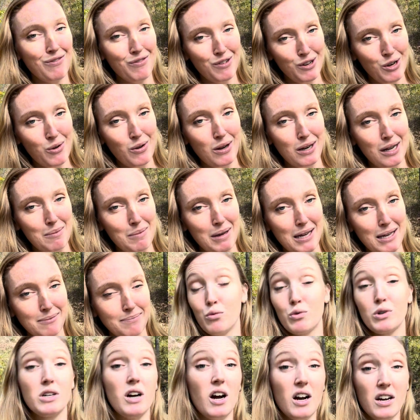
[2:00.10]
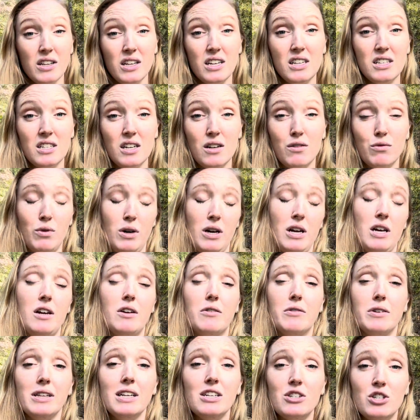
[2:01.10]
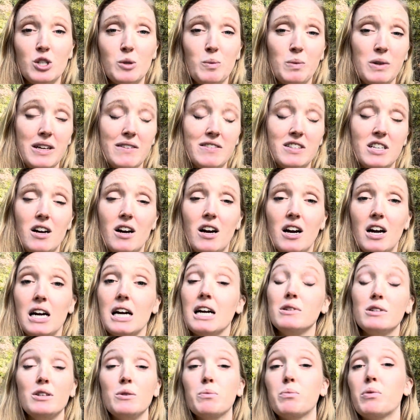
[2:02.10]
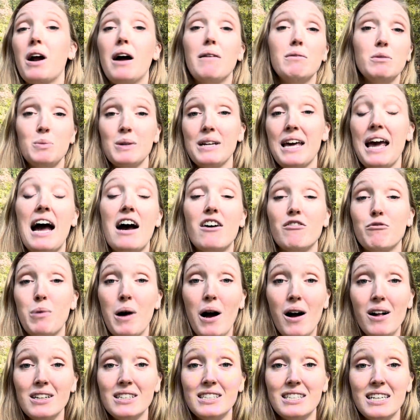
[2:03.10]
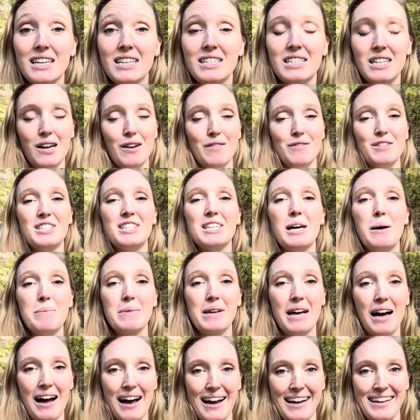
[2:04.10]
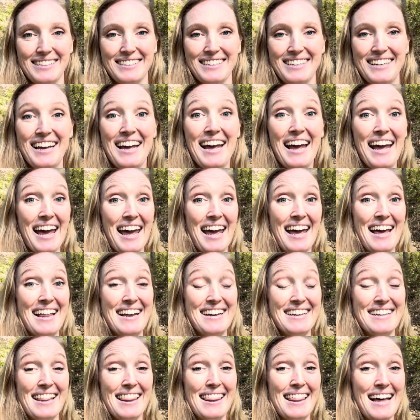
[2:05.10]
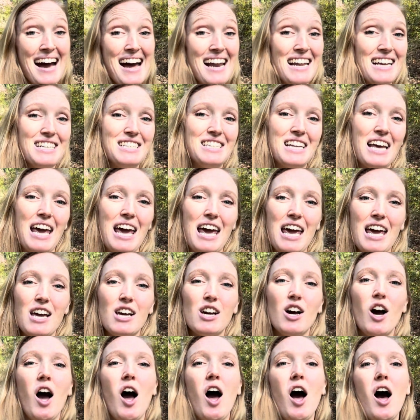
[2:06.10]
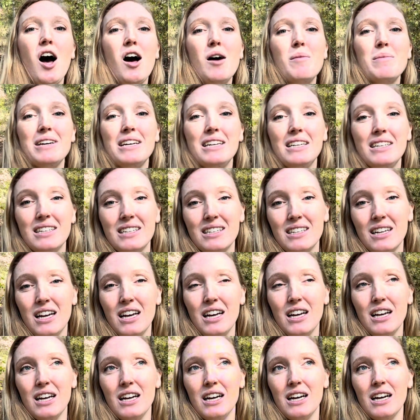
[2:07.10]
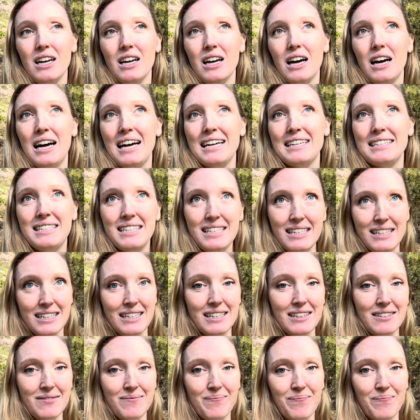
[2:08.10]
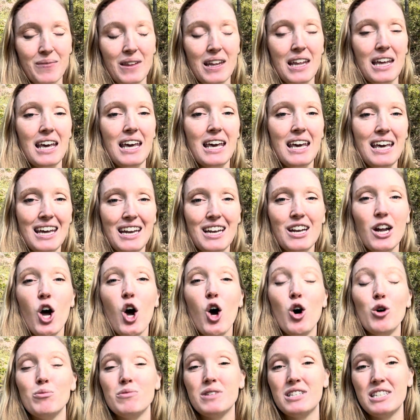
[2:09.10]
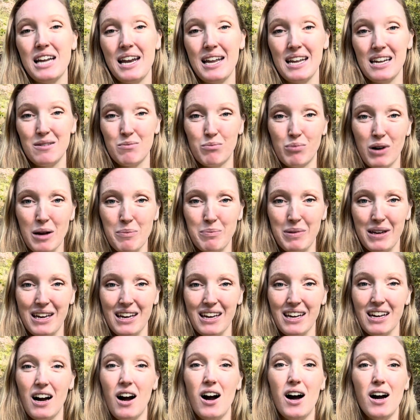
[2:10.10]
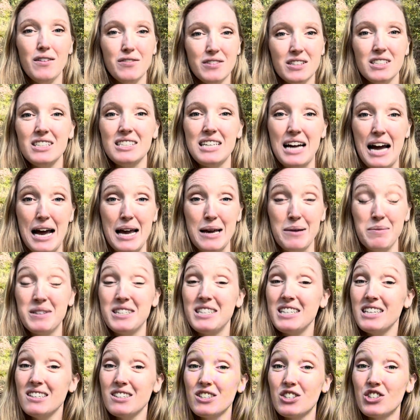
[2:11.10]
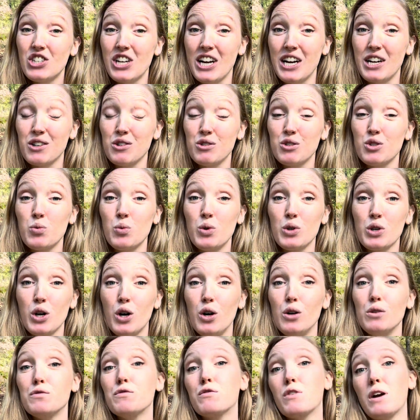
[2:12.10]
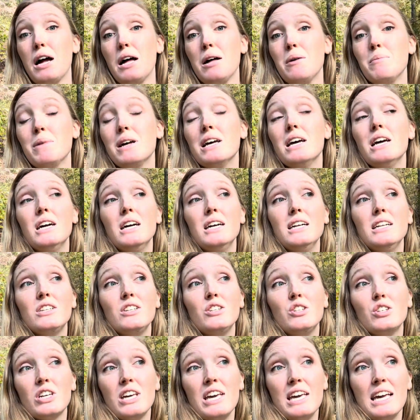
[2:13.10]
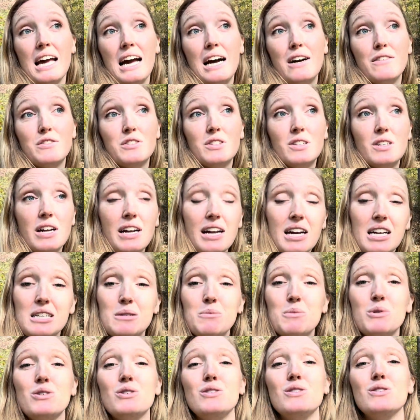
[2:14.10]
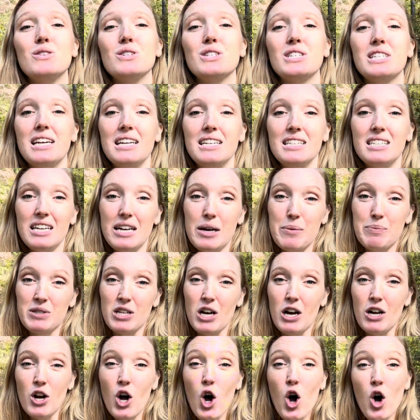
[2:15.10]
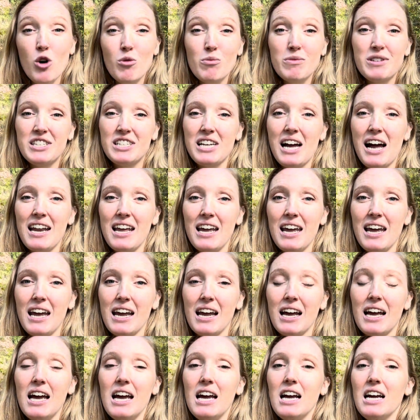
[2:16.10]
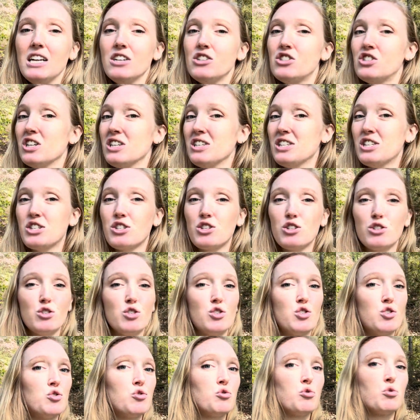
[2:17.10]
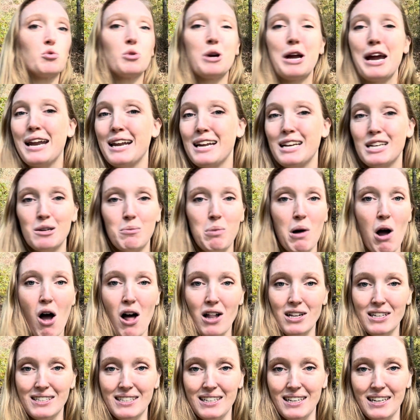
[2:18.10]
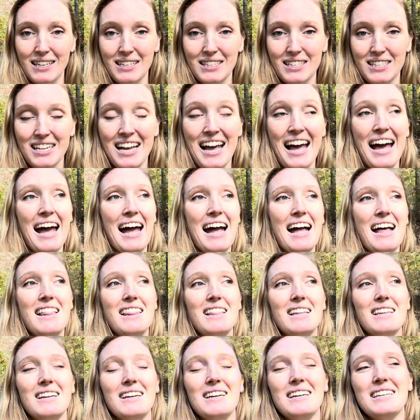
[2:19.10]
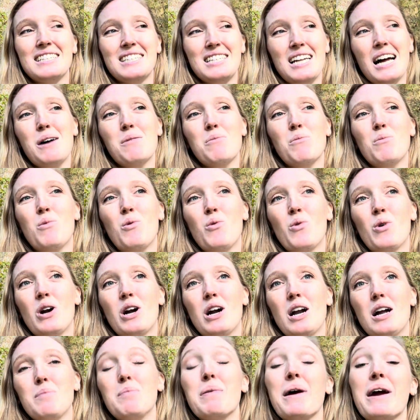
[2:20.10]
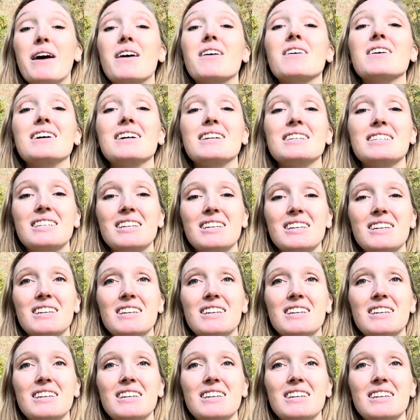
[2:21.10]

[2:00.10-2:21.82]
you know what I mean. Regardless of what your religious beliefs are, you probably have politics of some kind. And that is a common idea in homesteading and prepping. Oftentimes, these channels will go from looking after animals and tips on homesteading just straight into politics. And it's not more apparent